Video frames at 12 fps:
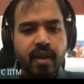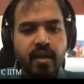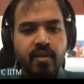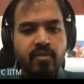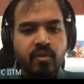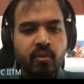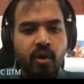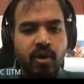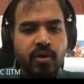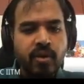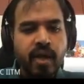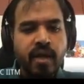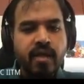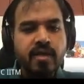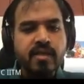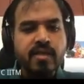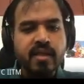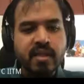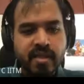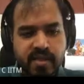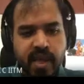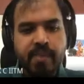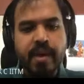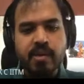So what you get is the
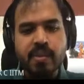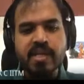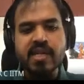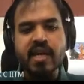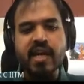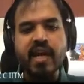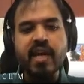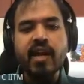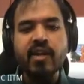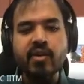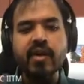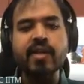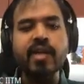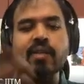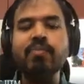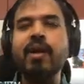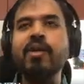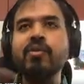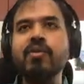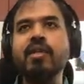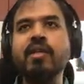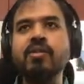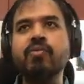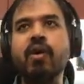same expression again, and you can keep reducing
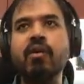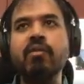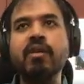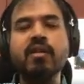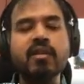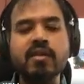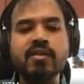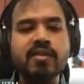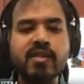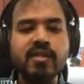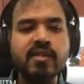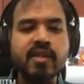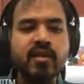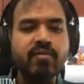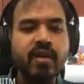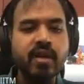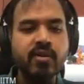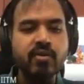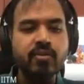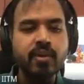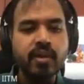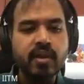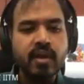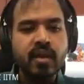this forever. This is just the infinite loop.
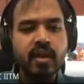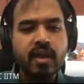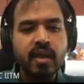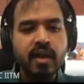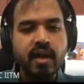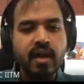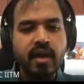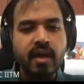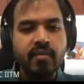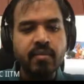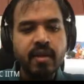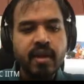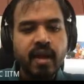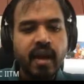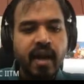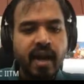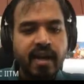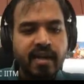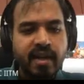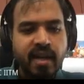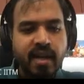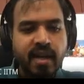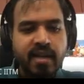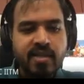Um, and
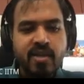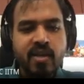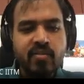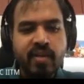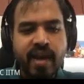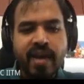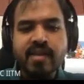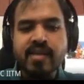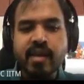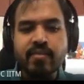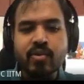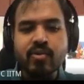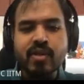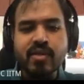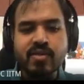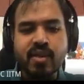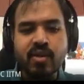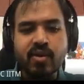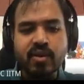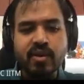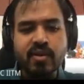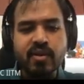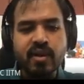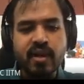instead of x, I'm using 0
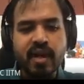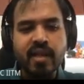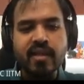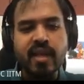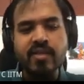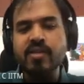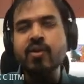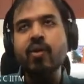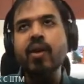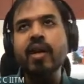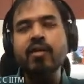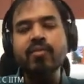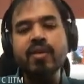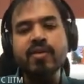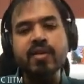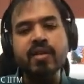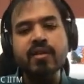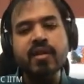here, right? That's the only difference here.